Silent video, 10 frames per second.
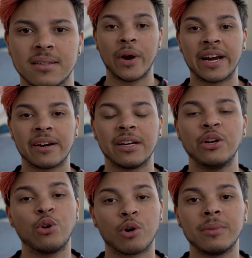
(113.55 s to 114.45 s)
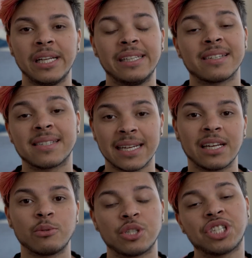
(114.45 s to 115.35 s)
where normally the
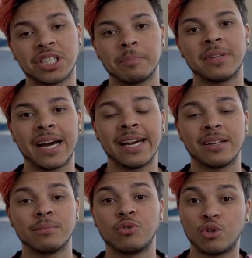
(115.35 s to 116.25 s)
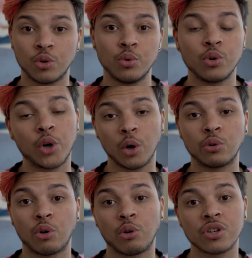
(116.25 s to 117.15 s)
seller would ship the item to GOAT
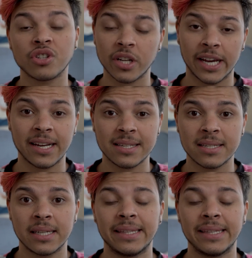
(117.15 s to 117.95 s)
or StockX,